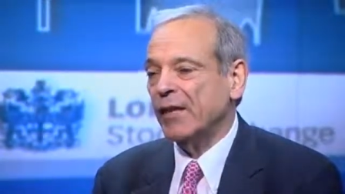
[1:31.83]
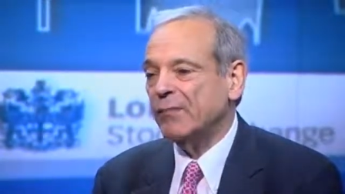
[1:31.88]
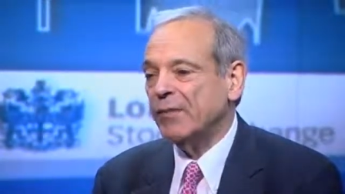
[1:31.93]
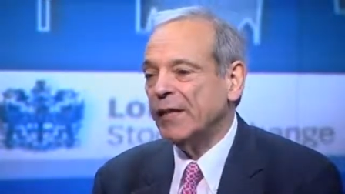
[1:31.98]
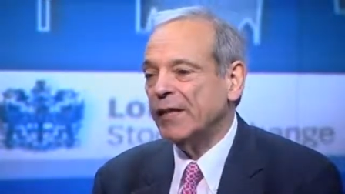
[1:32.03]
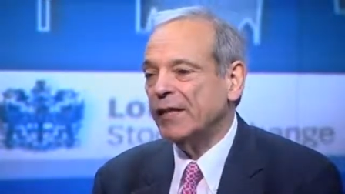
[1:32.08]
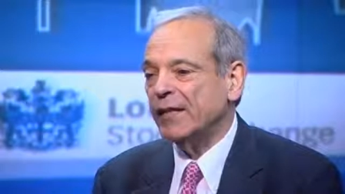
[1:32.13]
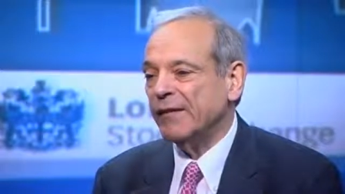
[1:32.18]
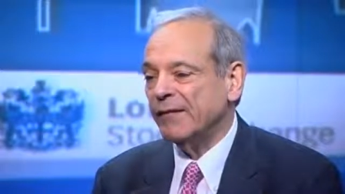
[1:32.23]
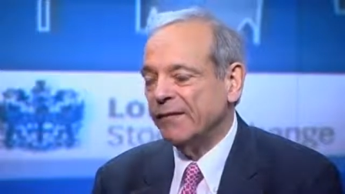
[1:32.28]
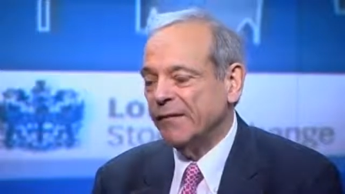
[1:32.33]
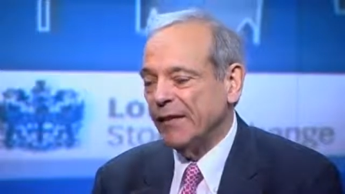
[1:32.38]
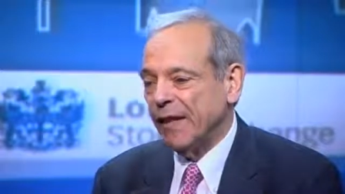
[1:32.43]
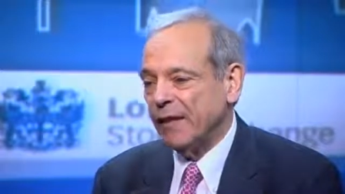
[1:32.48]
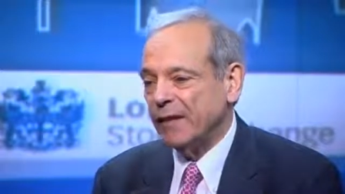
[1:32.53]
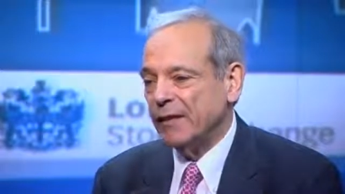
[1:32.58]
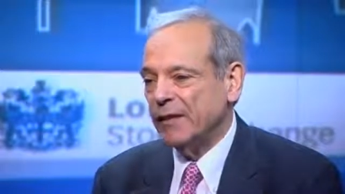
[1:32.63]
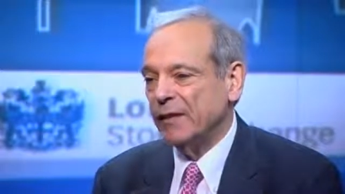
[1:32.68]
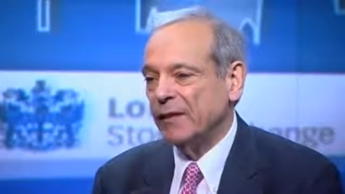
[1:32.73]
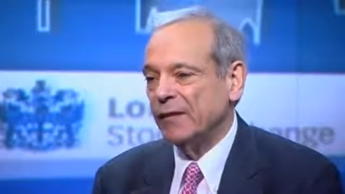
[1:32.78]
be
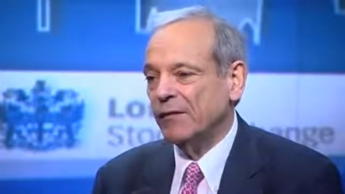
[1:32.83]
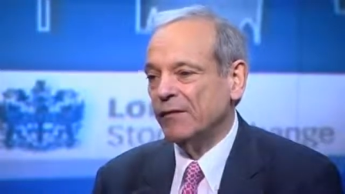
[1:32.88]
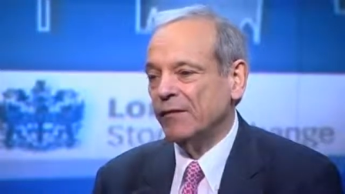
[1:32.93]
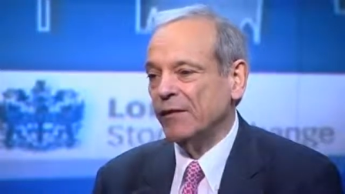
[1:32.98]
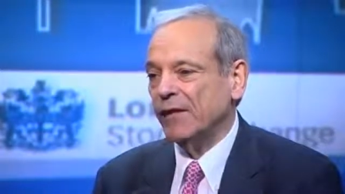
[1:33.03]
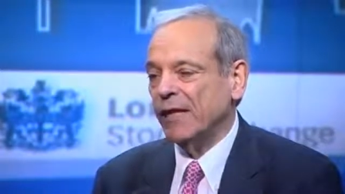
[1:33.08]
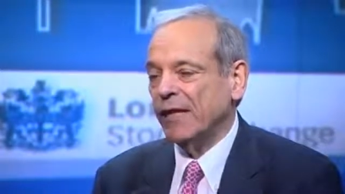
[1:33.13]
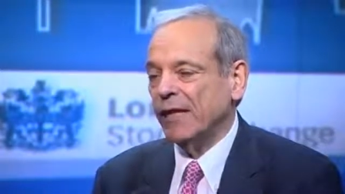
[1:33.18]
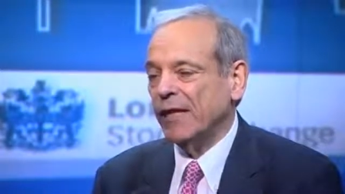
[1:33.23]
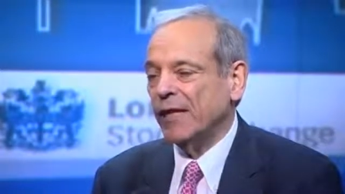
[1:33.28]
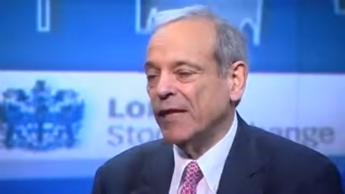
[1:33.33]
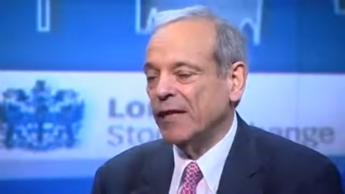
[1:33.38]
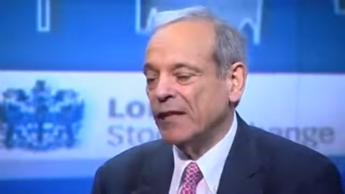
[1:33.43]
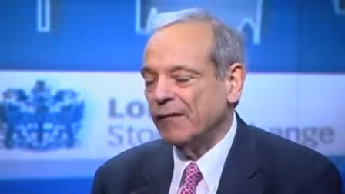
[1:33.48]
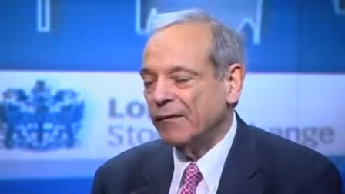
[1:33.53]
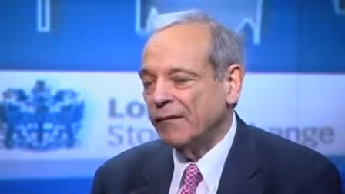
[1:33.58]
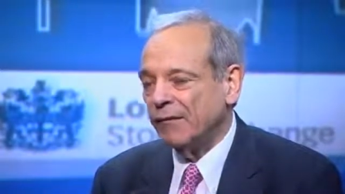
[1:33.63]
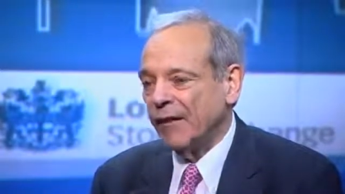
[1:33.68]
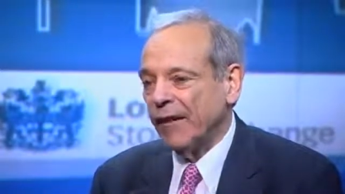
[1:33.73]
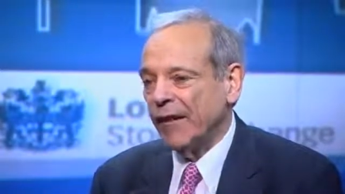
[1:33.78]
effective in
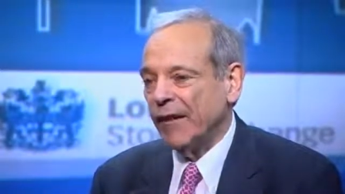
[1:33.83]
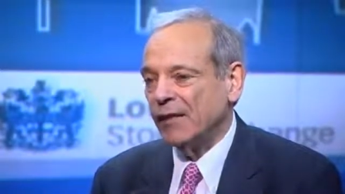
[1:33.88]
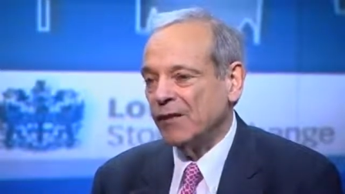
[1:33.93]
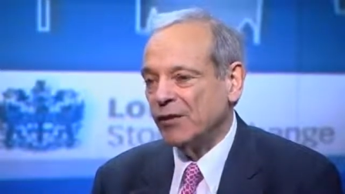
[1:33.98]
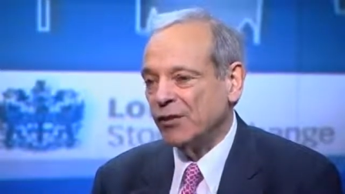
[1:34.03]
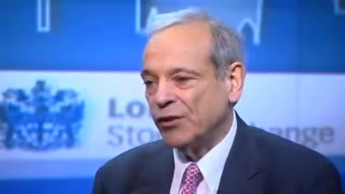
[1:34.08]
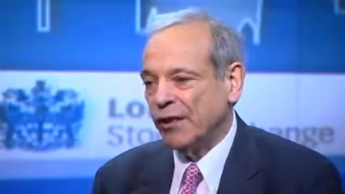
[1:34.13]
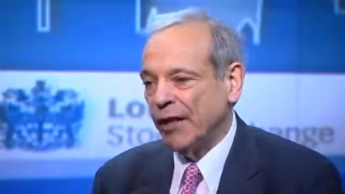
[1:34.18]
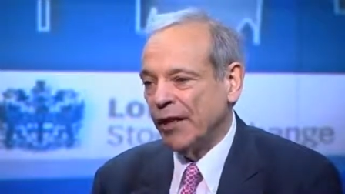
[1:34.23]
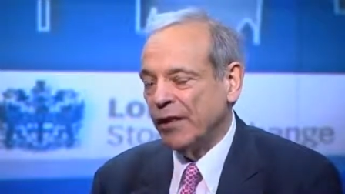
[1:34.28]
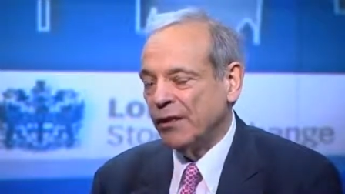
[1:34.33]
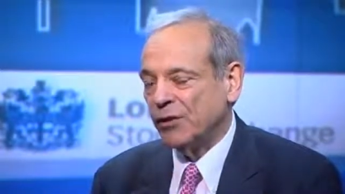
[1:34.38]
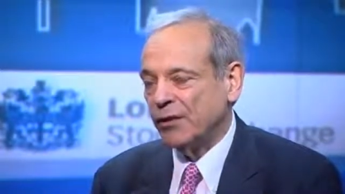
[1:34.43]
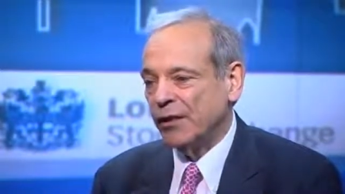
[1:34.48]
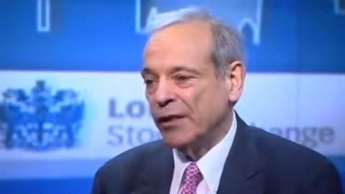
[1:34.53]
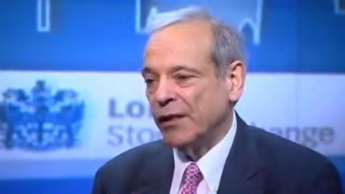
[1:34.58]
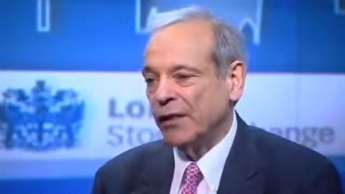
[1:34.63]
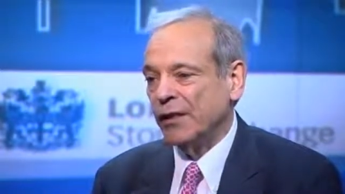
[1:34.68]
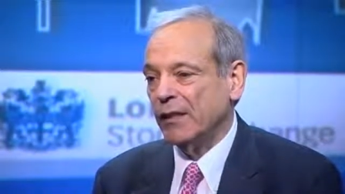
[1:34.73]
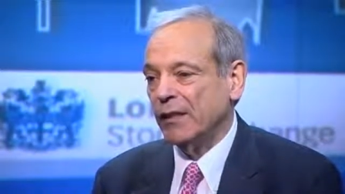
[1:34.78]
a
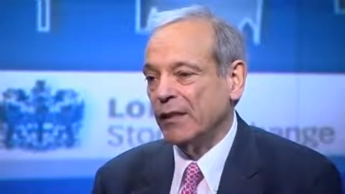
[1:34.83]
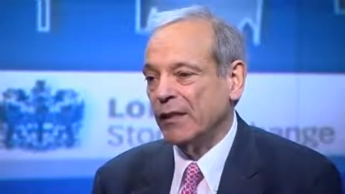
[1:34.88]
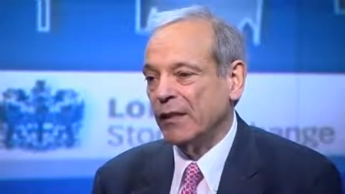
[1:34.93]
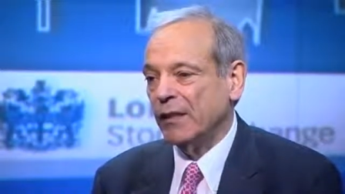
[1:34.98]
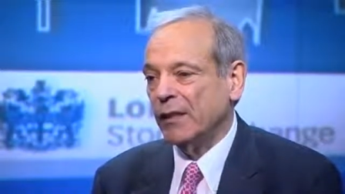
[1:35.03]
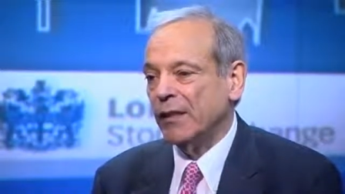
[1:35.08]
fast-changing,